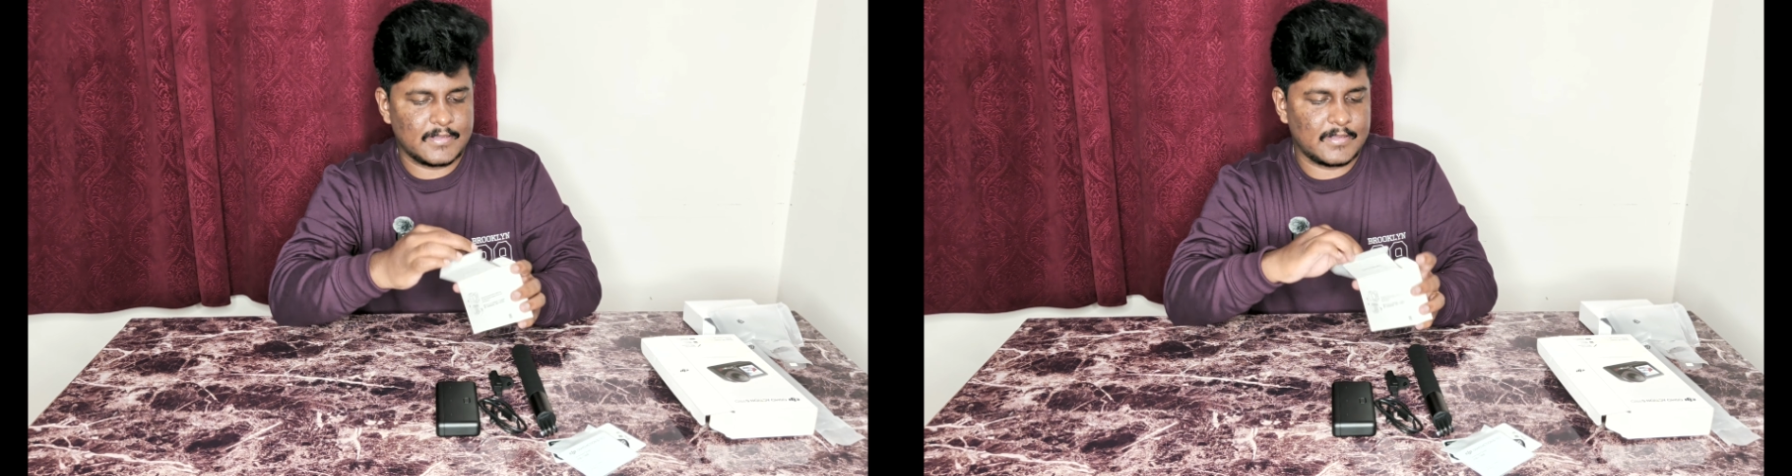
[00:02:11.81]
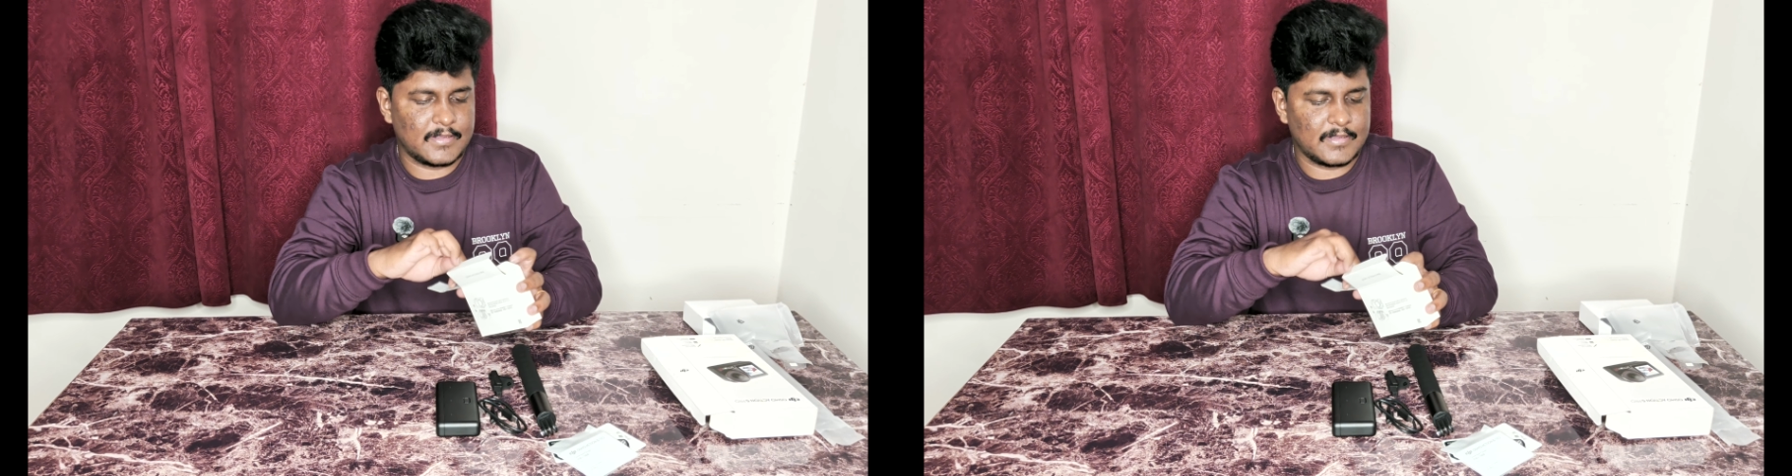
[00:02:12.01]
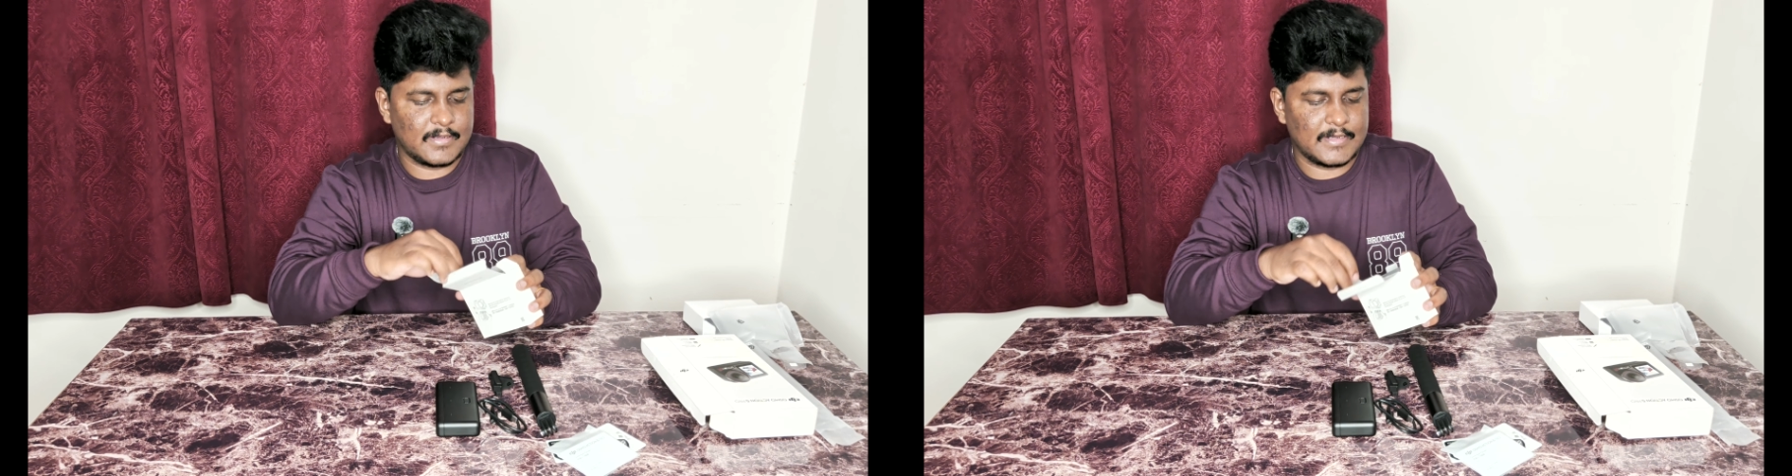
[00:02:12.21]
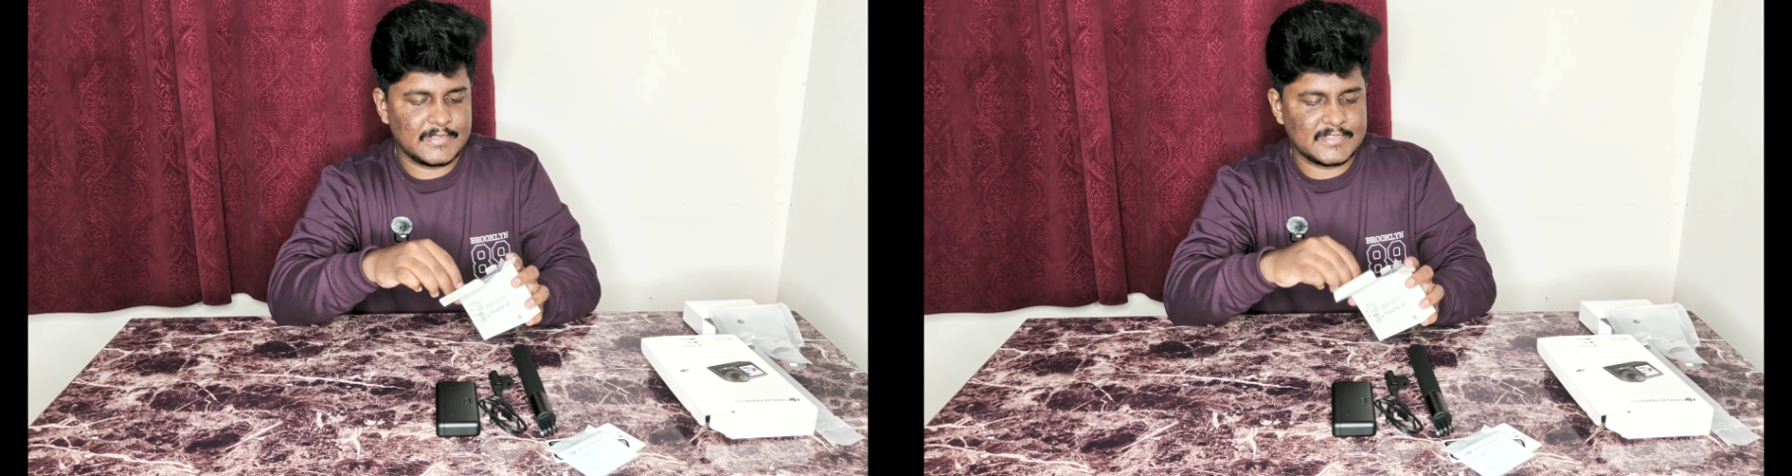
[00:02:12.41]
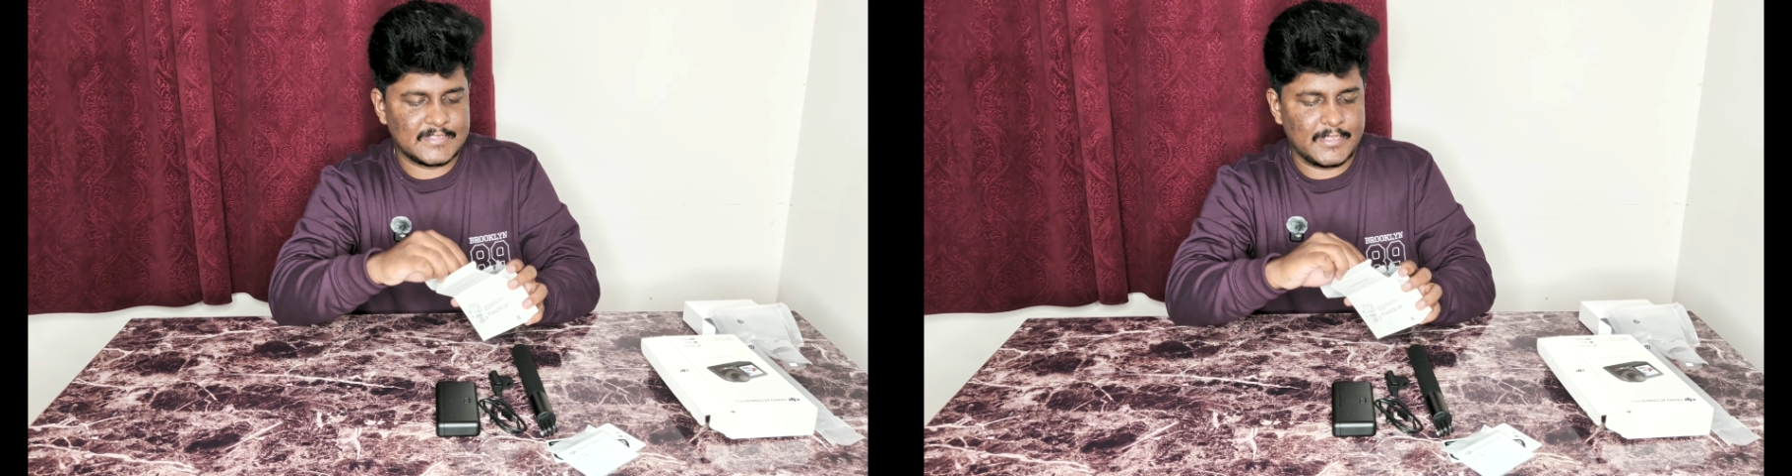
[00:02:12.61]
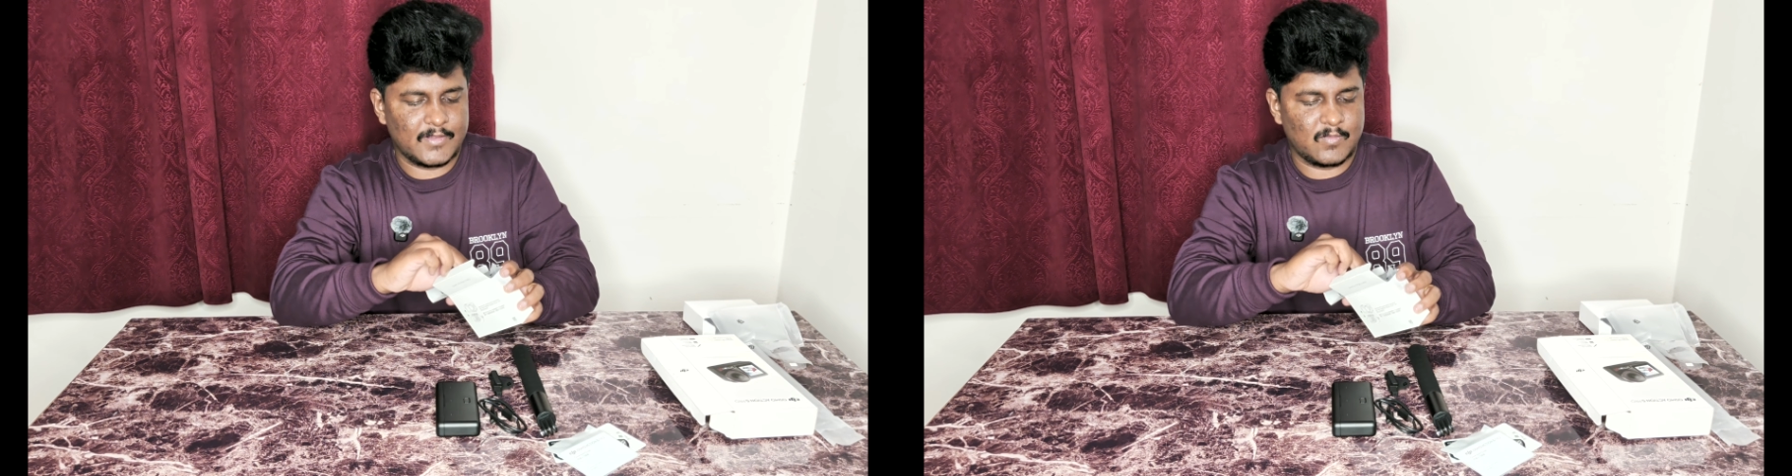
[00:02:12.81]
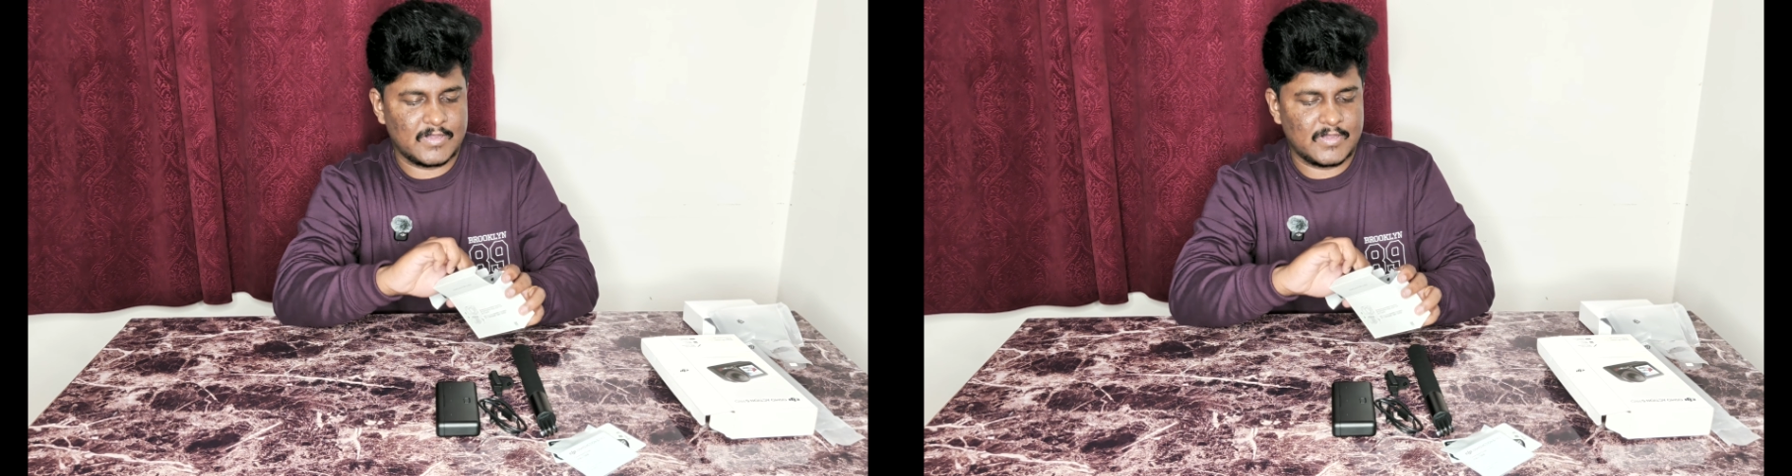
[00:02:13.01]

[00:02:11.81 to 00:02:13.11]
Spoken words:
let's see